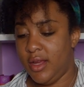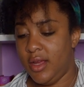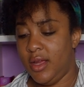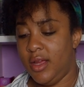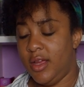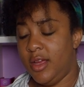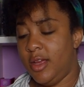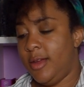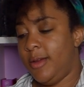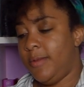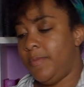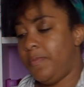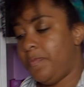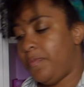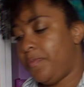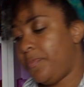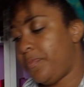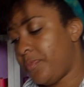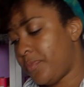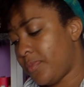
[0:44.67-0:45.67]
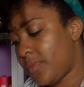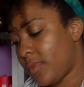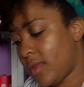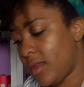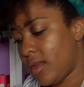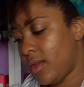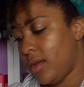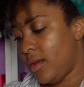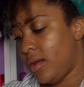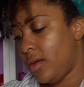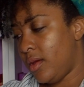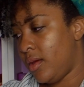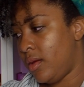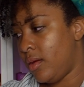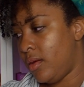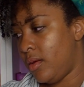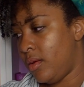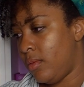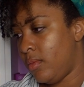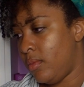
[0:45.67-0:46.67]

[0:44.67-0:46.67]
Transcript: Nobody speaks.